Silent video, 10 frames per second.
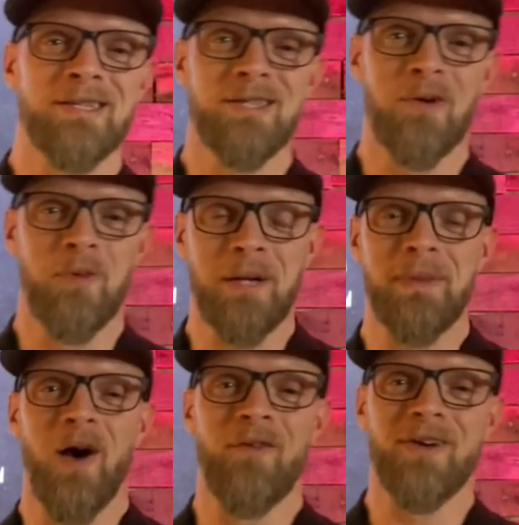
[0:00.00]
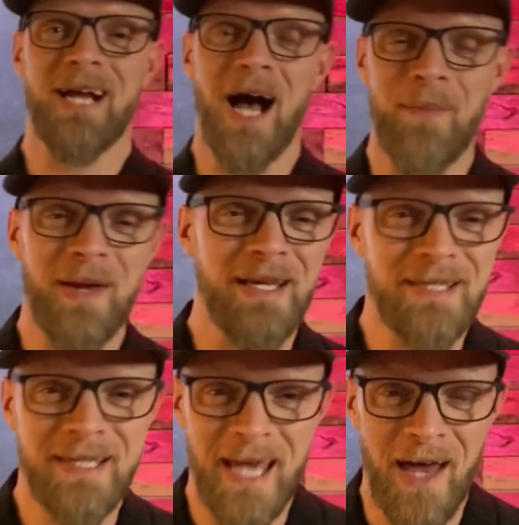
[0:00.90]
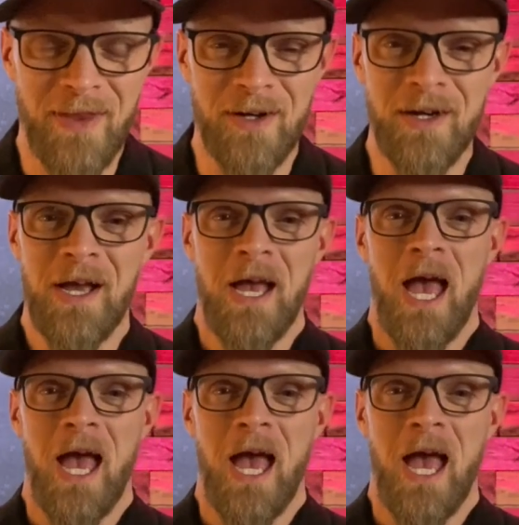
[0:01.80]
So we're going to be overcoming together,